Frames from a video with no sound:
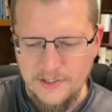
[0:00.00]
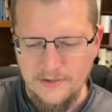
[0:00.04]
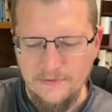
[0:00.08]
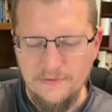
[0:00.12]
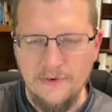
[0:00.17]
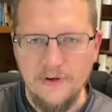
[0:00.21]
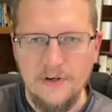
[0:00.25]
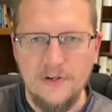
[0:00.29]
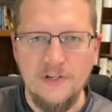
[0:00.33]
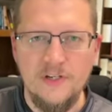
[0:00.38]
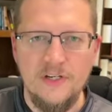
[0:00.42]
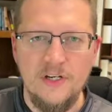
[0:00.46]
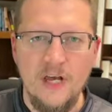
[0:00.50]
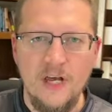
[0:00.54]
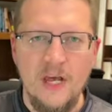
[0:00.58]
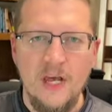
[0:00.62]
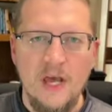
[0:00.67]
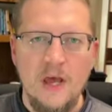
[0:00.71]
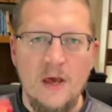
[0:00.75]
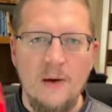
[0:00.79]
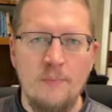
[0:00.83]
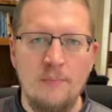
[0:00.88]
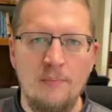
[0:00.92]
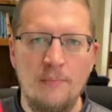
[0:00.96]
The first
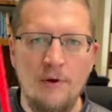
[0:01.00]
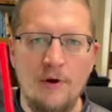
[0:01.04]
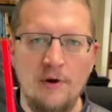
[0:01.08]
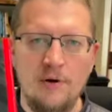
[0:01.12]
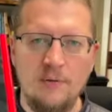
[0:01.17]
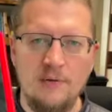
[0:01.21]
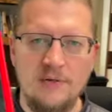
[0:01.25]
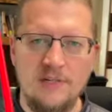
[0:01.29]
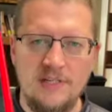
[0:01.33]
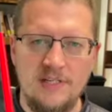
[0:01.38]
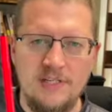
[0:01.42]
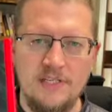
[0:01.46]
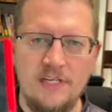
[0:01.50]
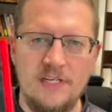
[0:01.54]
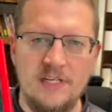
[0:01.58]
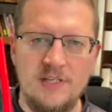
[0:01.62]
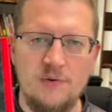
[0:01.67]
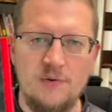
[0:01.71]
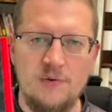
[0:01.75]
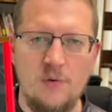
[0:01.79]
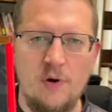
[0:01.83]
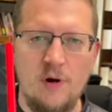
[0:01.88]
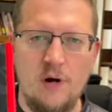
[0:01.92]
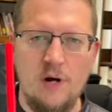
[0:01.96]
book was
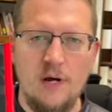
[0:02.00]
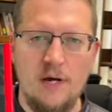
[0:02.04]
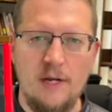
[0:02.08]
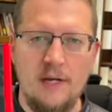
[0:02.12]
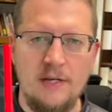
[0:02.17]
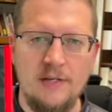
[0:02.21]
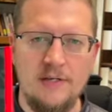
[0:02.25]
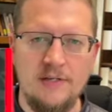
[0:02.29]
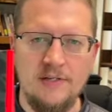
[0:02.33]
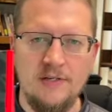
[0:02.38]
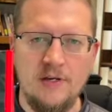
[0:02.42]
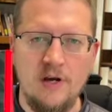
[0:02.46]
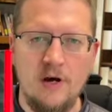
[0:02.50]
this one. It's